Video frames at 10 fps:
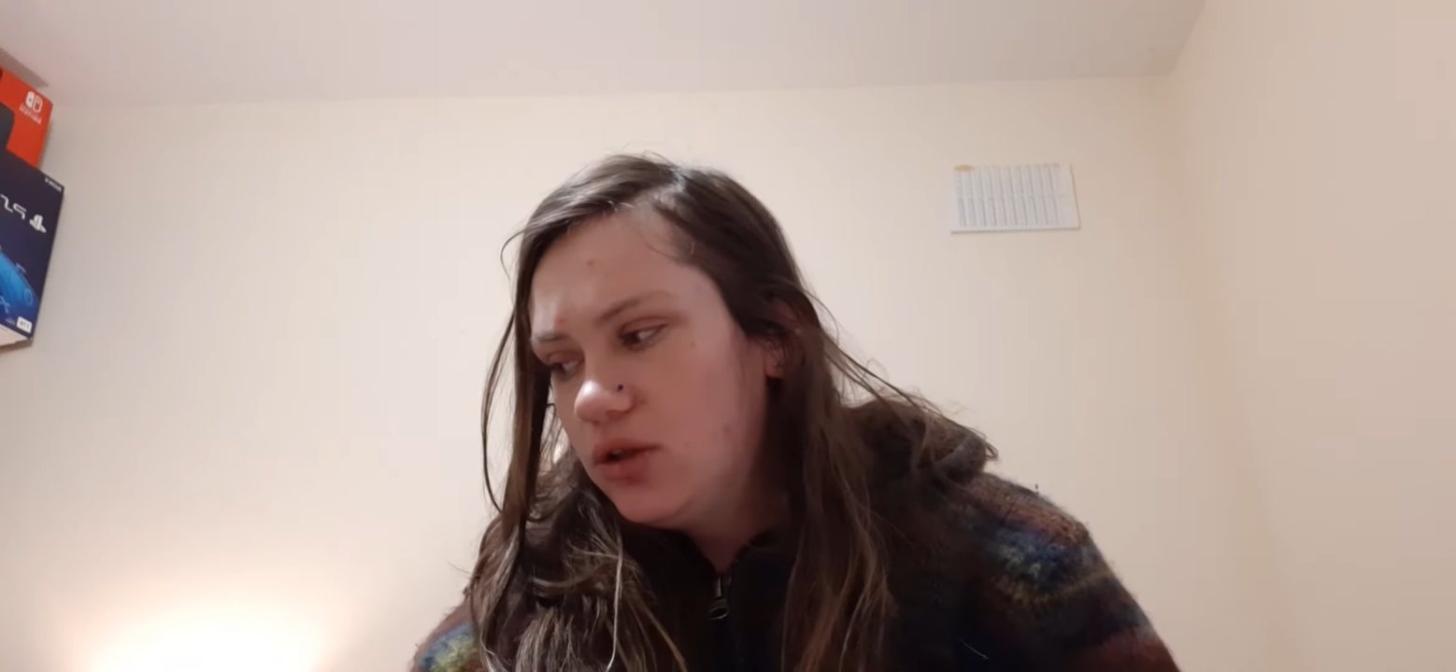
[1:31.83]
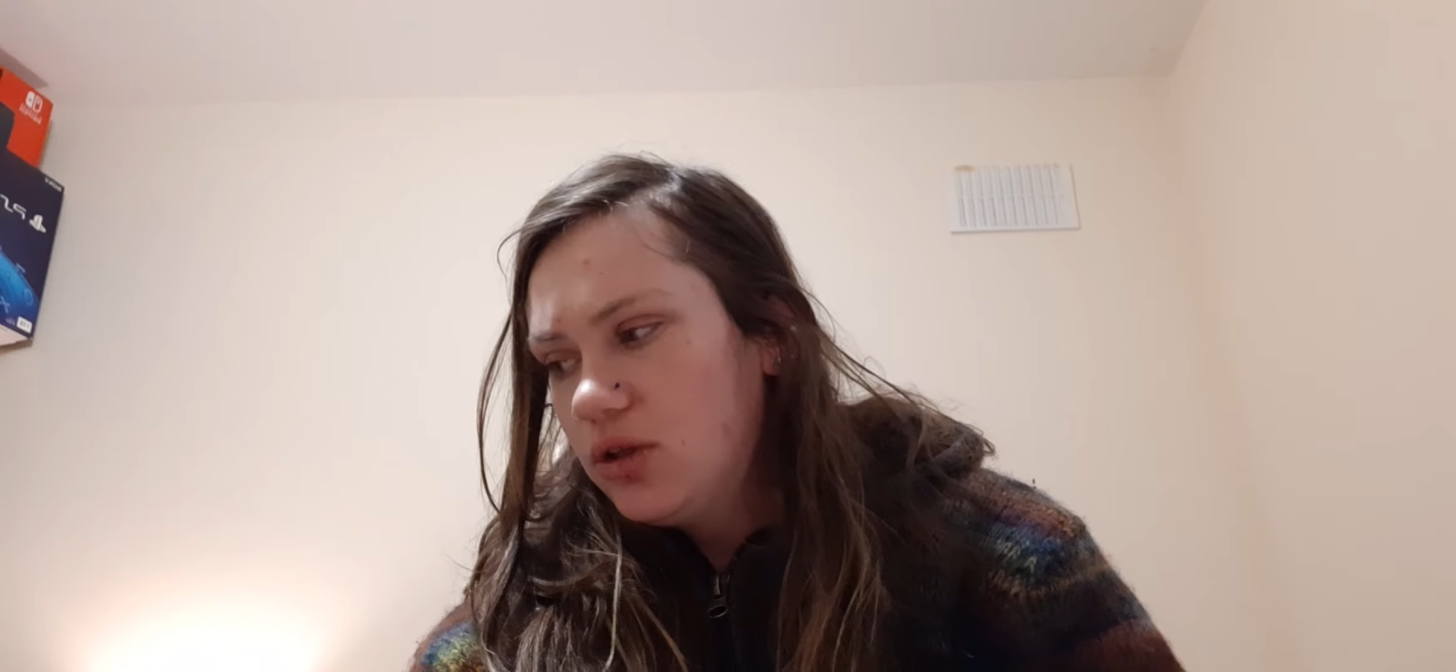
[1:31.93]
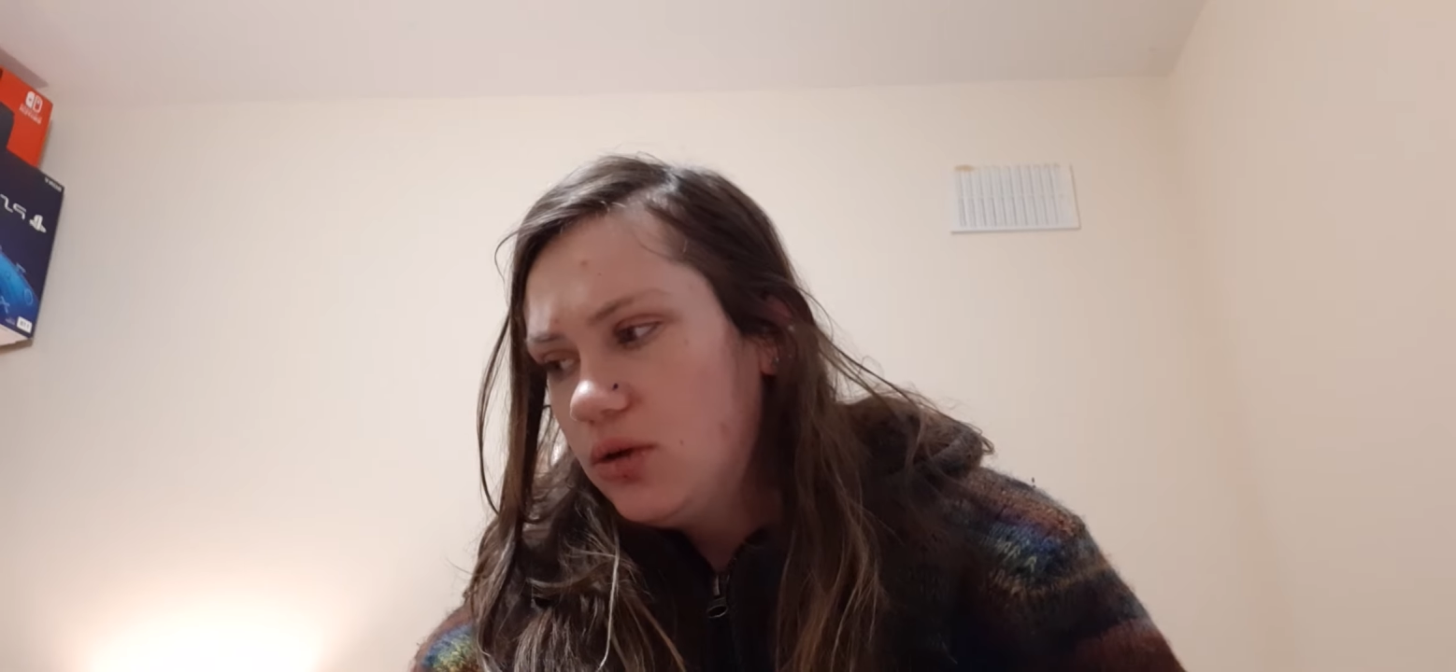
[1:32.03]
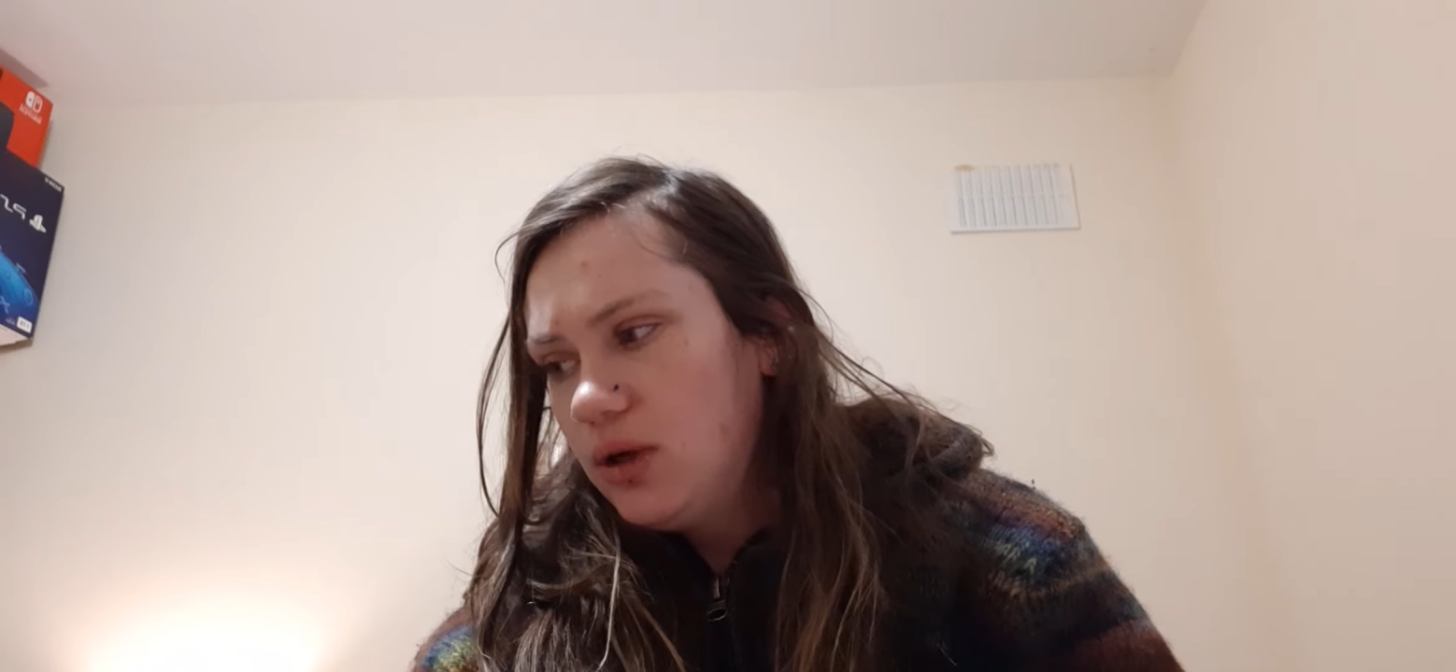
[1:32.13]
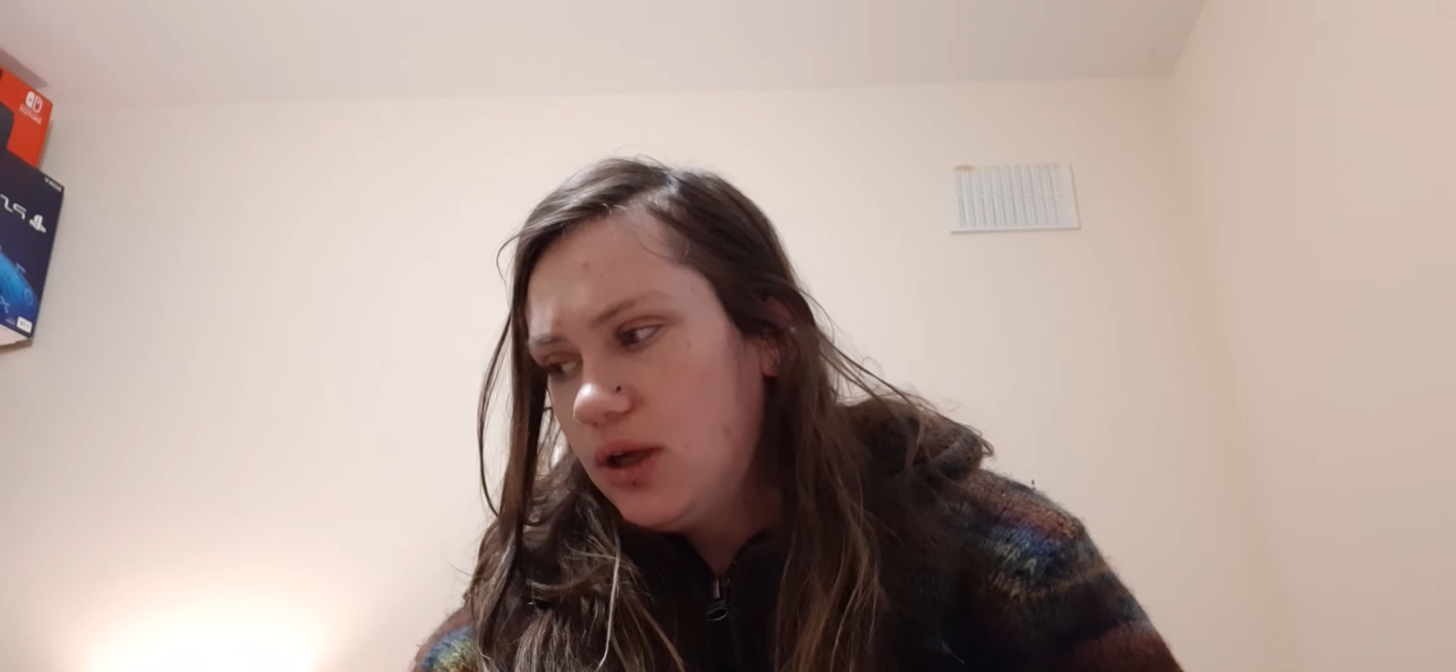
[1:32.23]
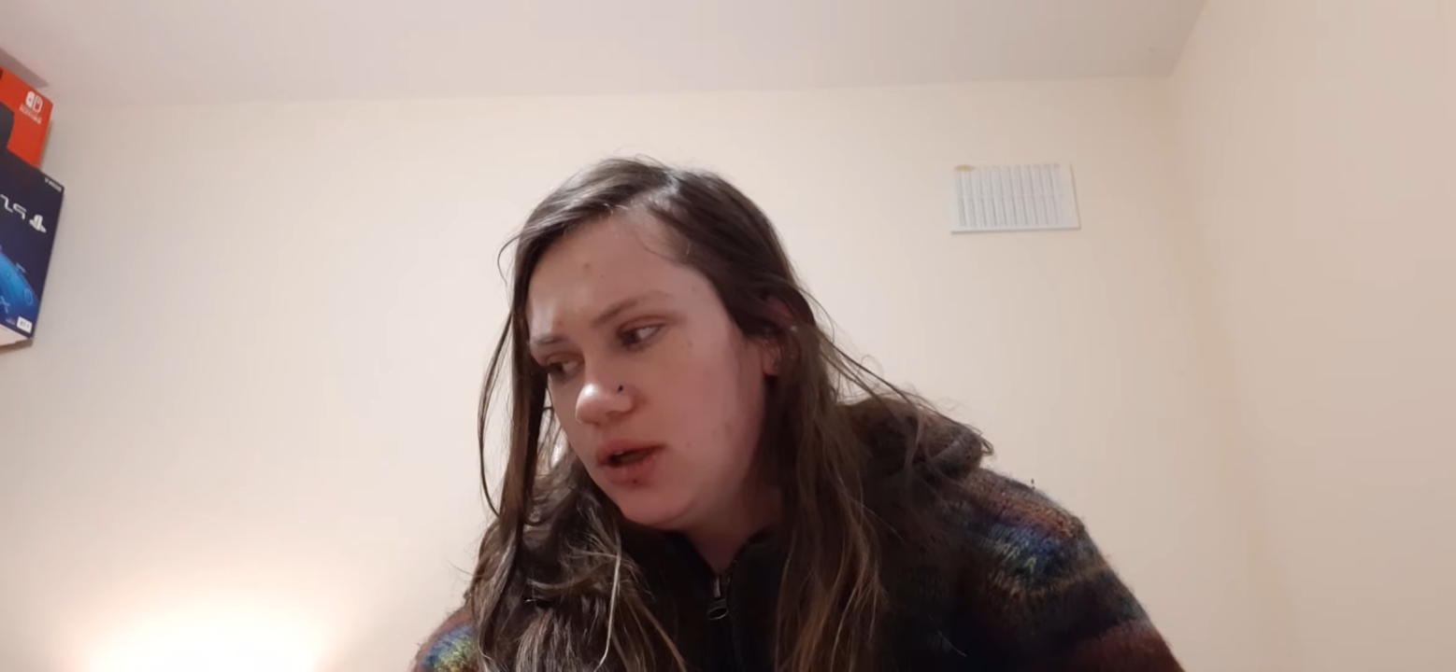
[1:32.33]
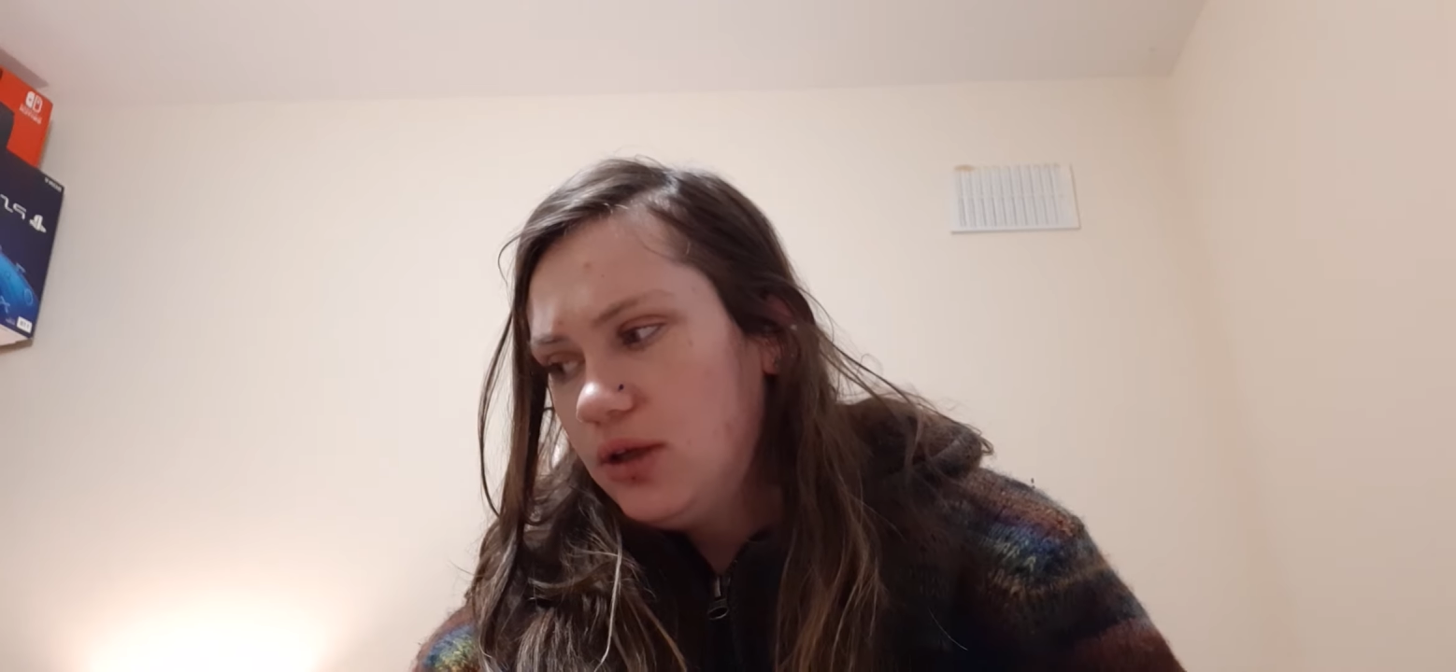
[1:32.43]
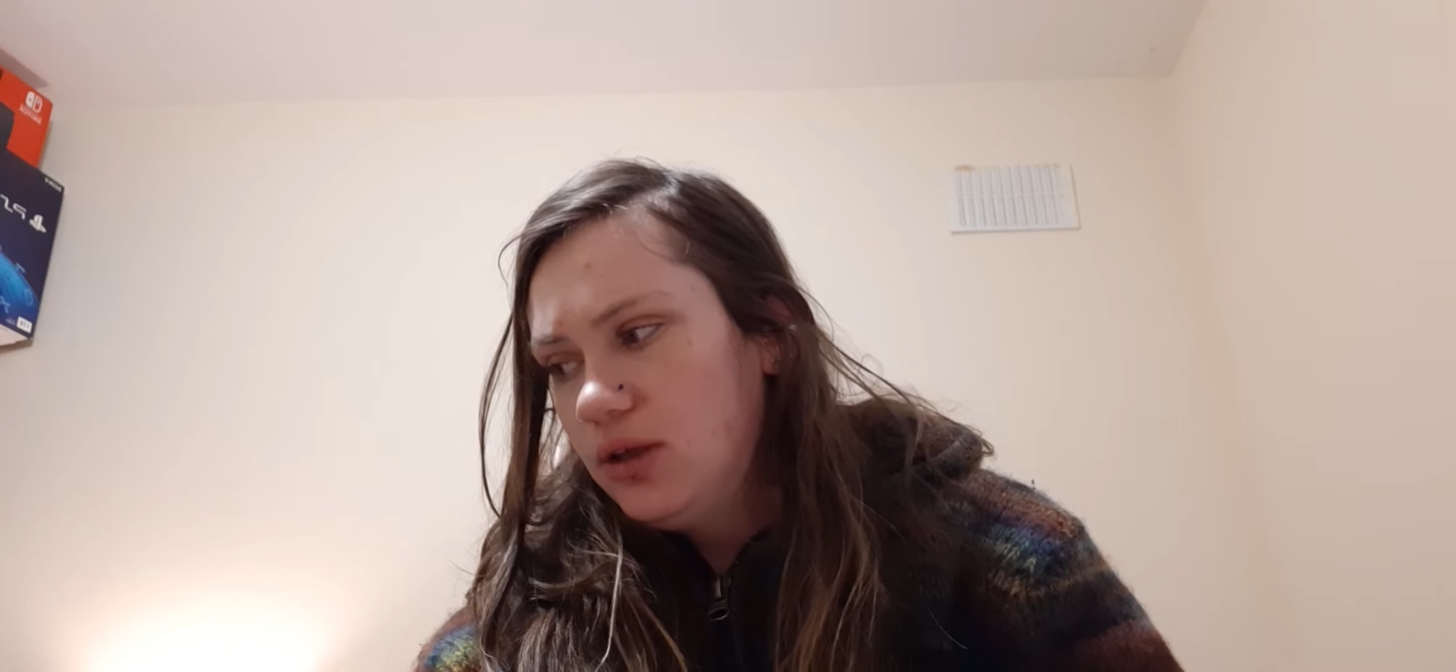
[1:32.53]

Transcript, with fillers: So yeah,